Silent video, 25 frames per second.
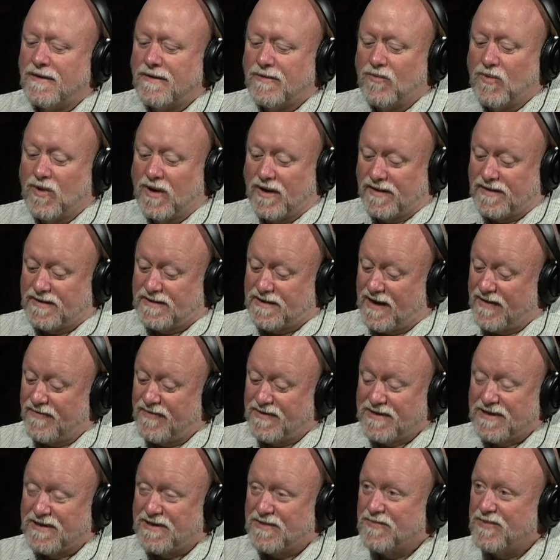Well, he's
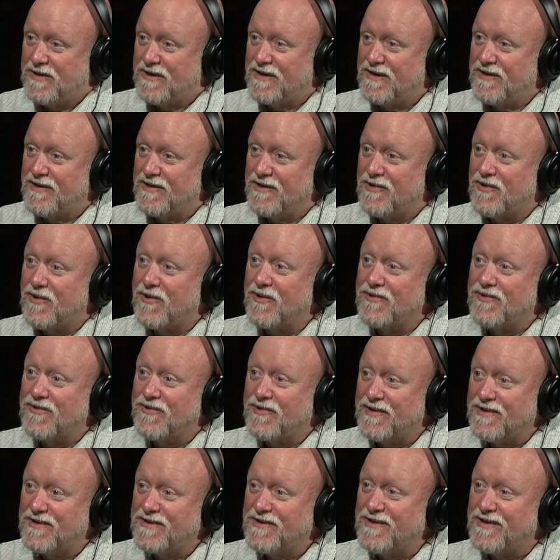obviously depending on an oral
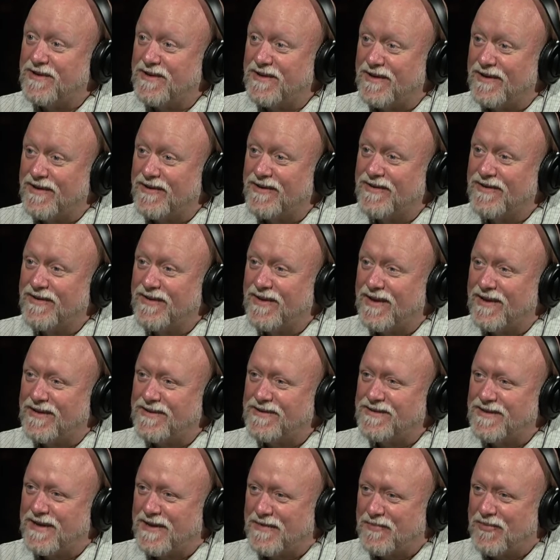tradition here,
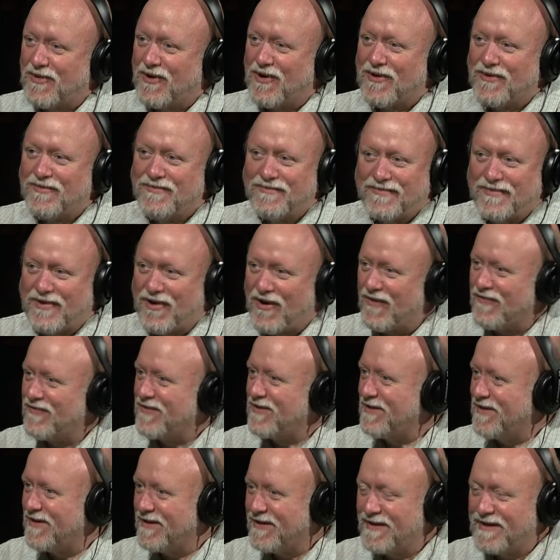as St. Paul
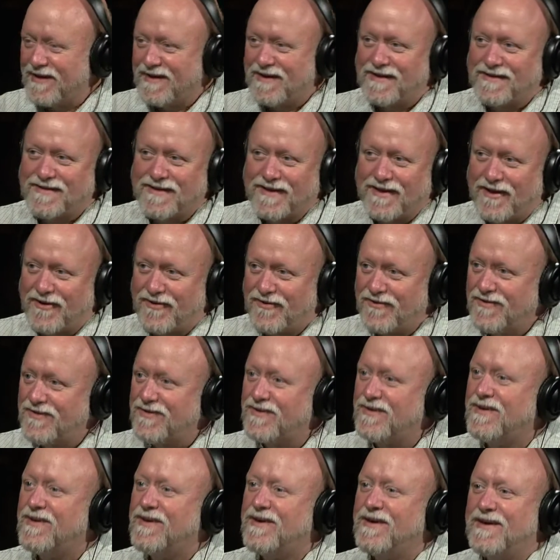often did in his
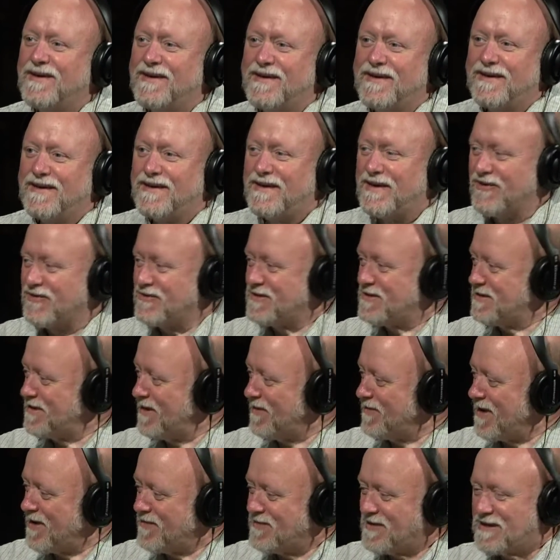letters. He'll
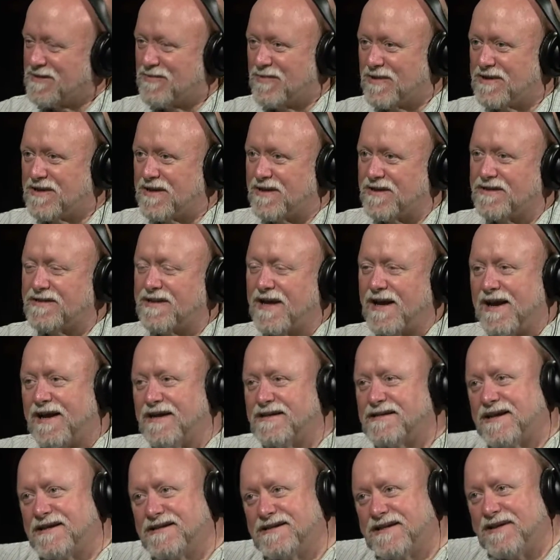sometimes explicitly say,
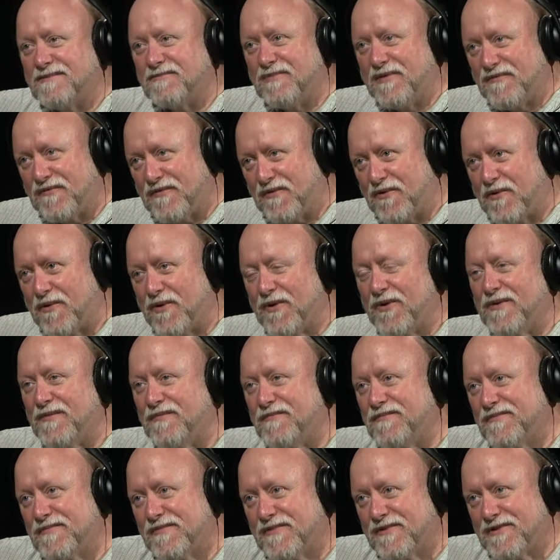as I said before,
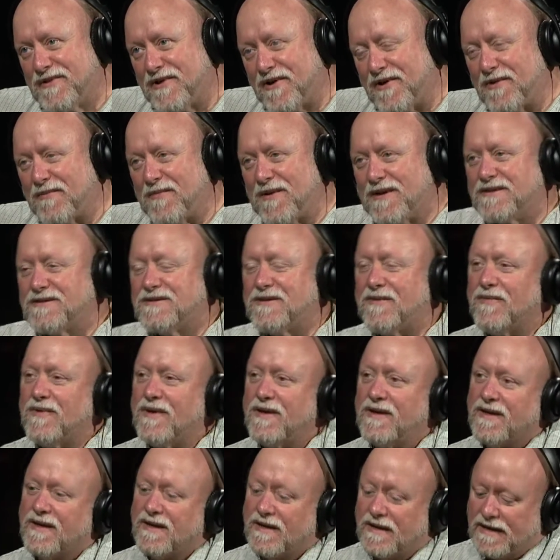and talk about
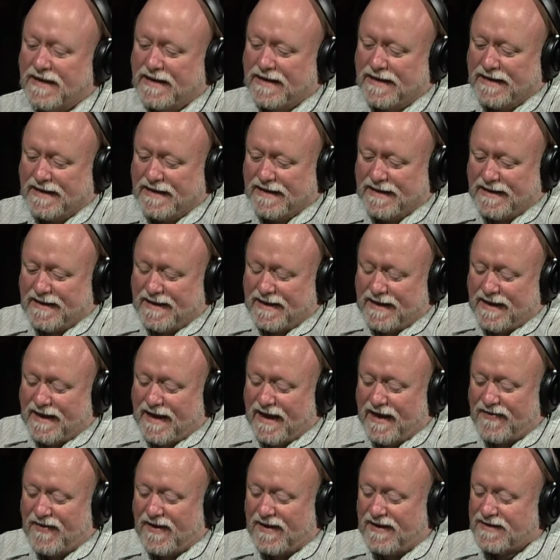something. And
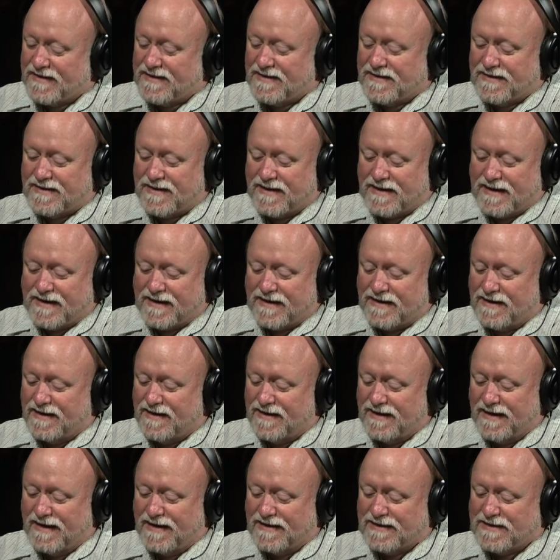I think it's, uh,
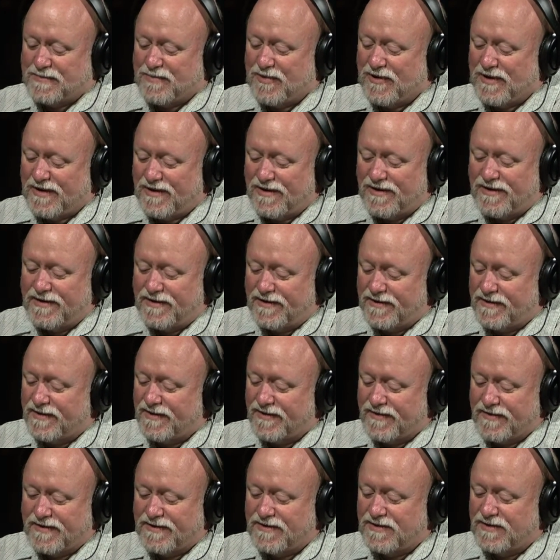it's pretty clear
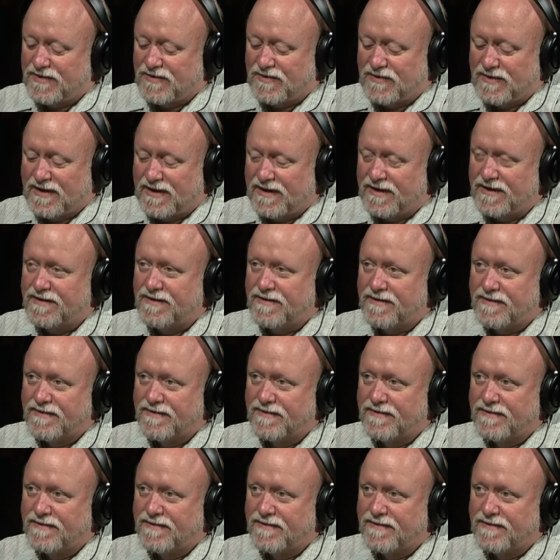here that you needed,